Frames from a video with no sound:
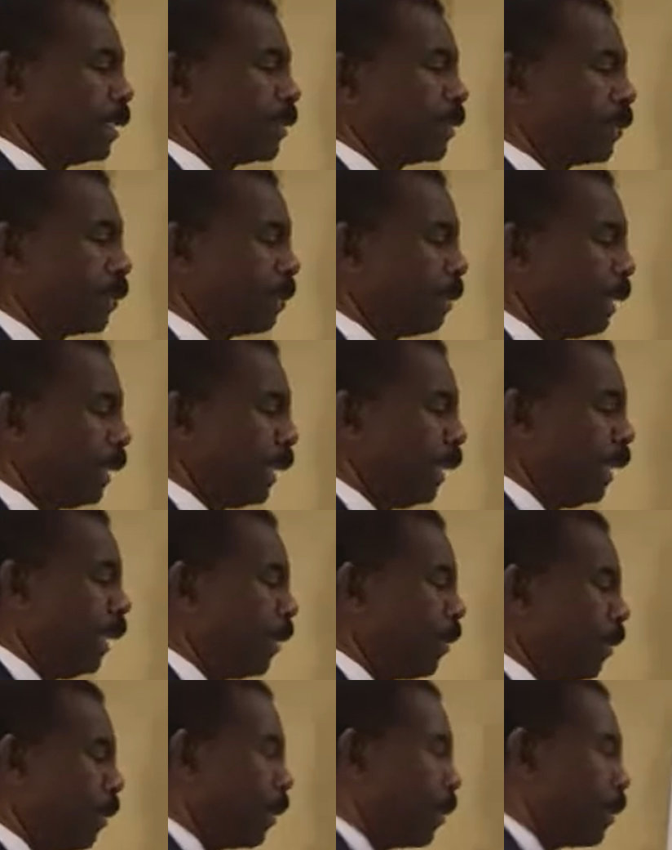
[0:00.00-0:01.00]
is going to be
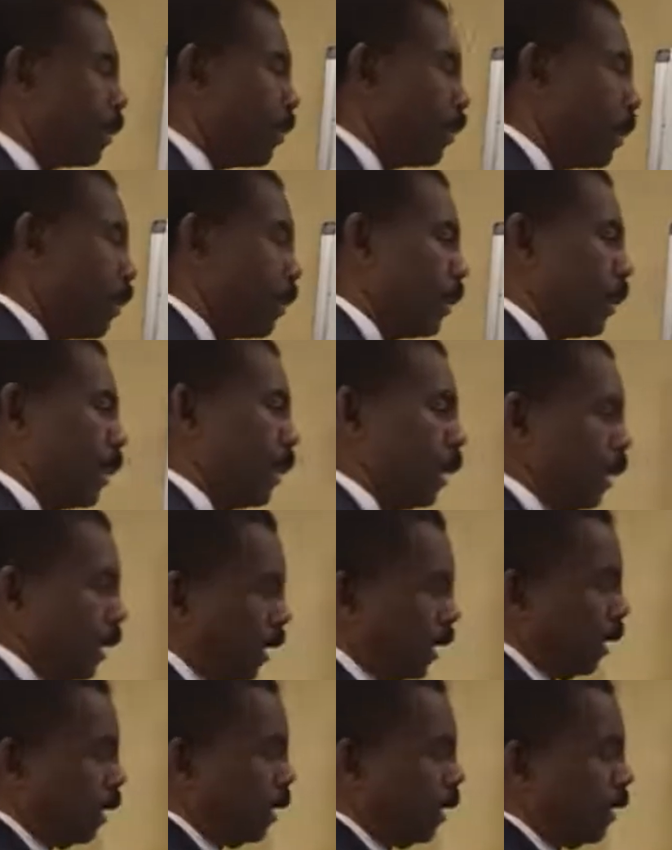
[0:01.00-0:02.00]
equal to,
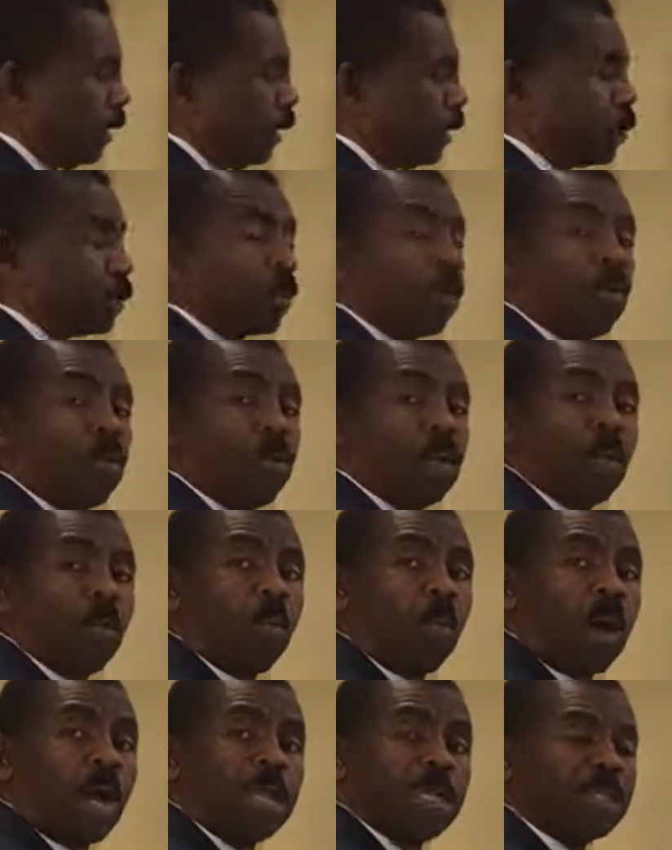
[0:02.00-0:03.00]
there's only
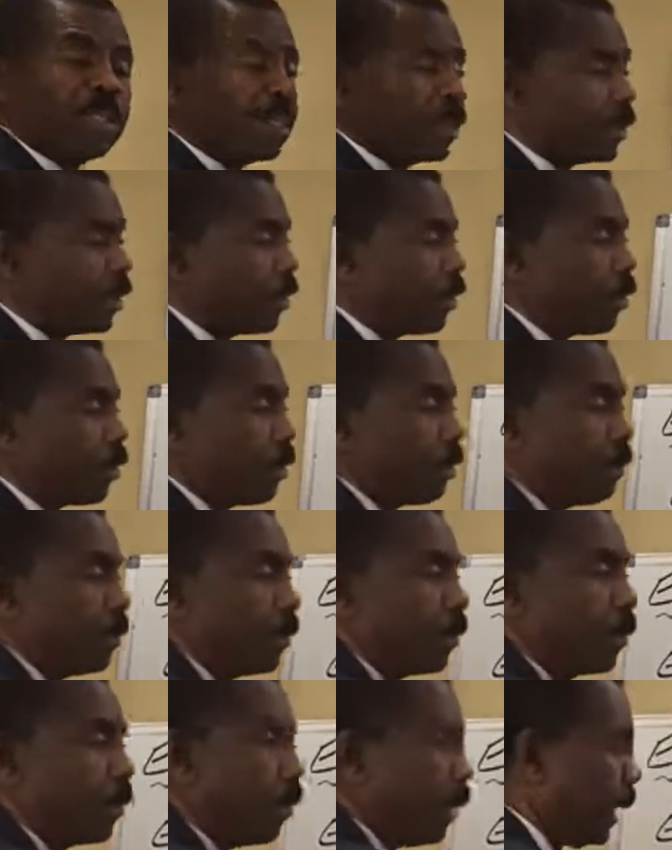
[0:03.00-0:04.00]
one
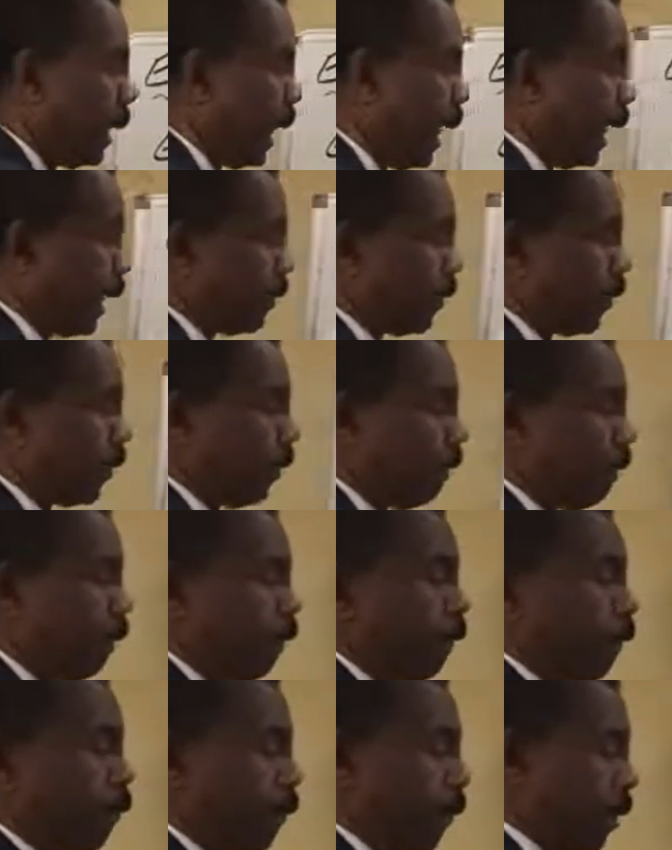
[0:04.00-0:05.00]
term with x to the
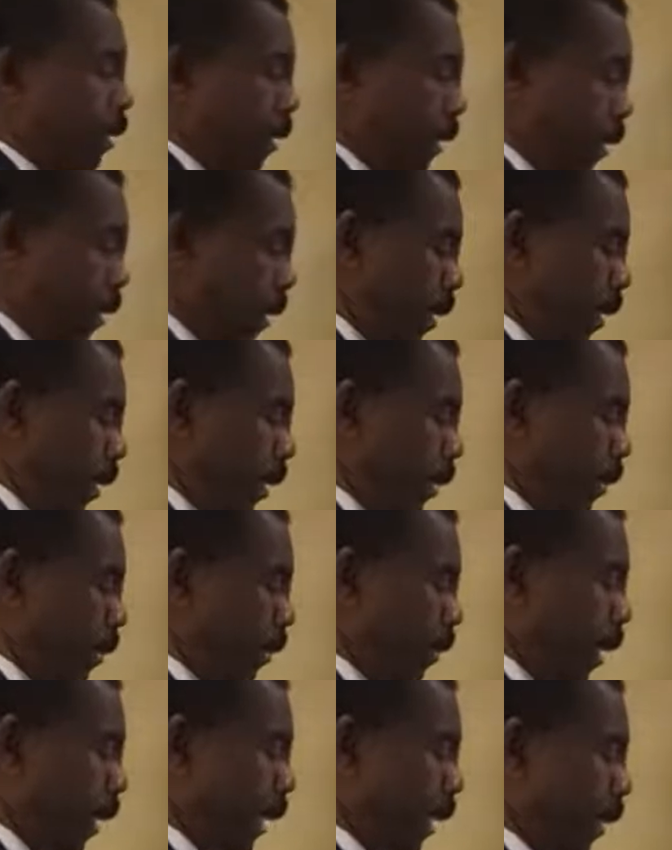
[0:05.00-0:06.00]
4th.
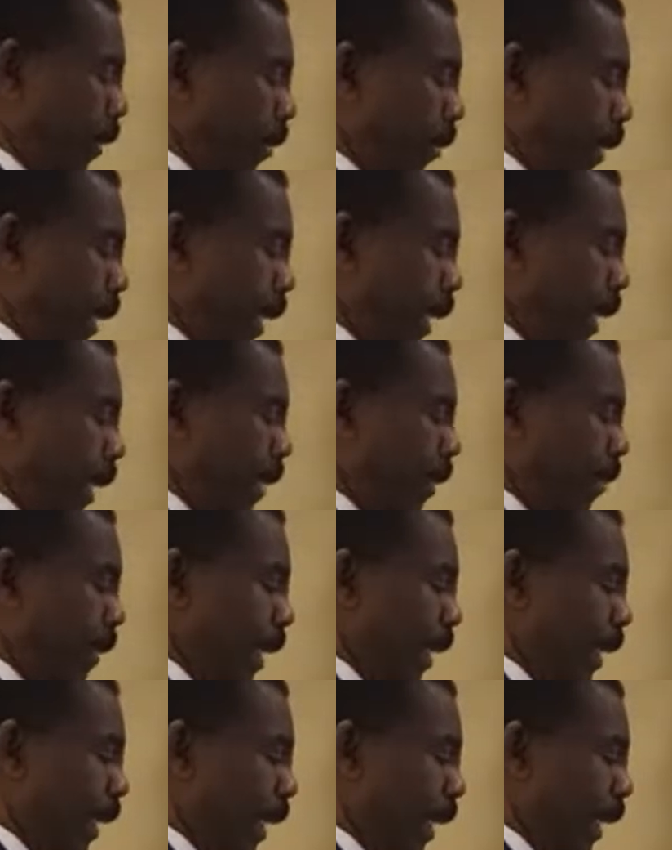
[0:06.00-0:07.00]
So I can go ahead and
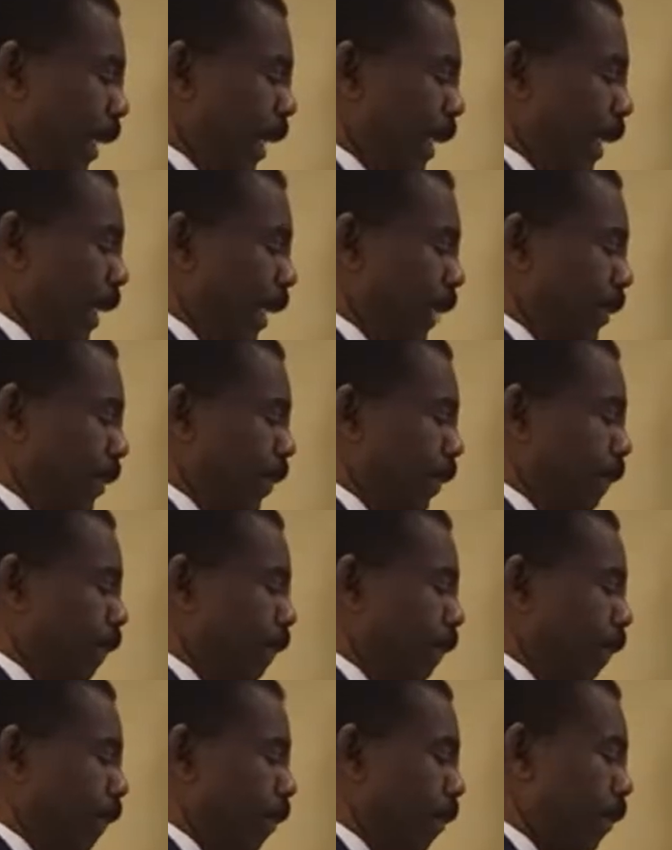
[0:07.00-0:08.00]
write 8x to the
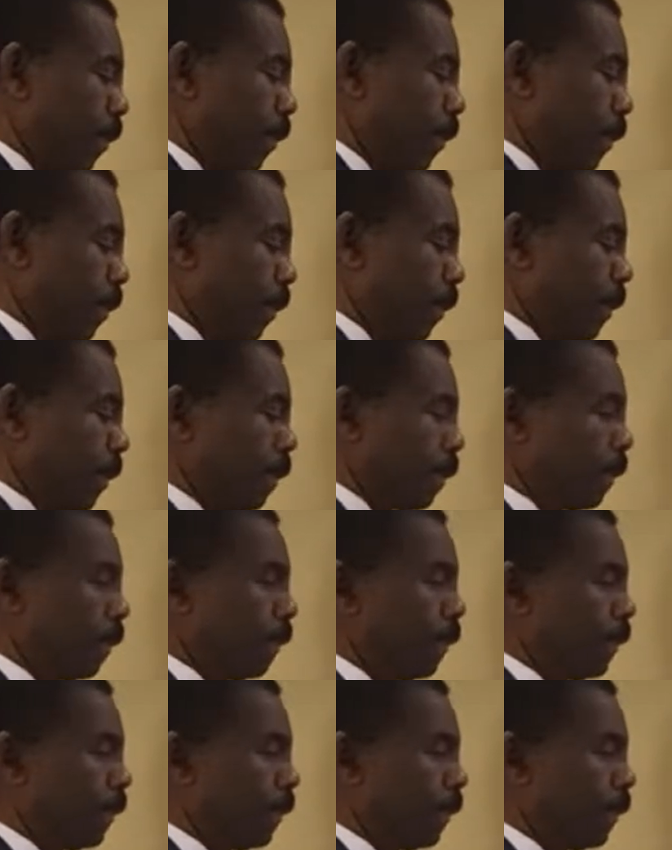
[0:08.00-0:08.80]
4th.